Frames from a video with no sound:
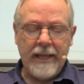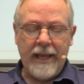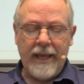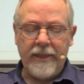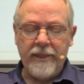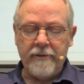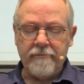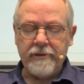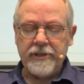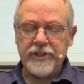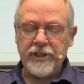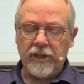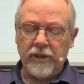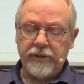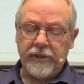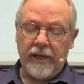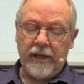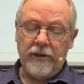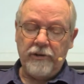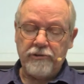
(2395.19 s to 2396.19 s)
and the
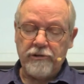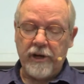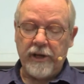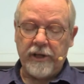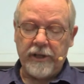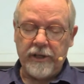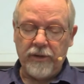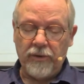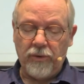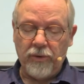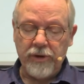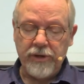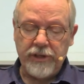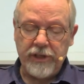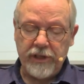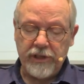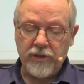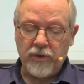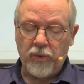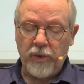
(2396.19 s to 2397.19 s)
resulting drunken
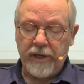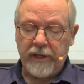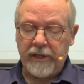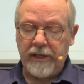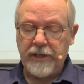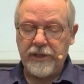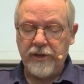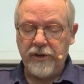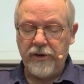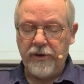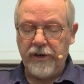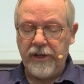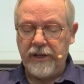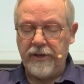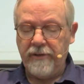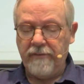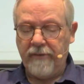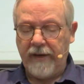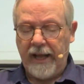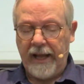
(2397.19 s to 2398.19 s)
orgies quickly turned
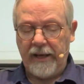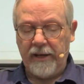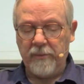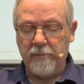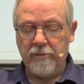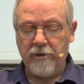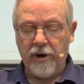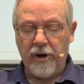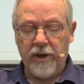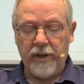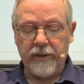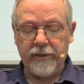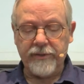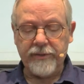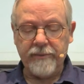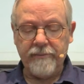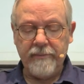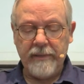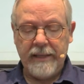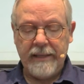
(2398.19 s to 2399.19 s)
into violent brawls.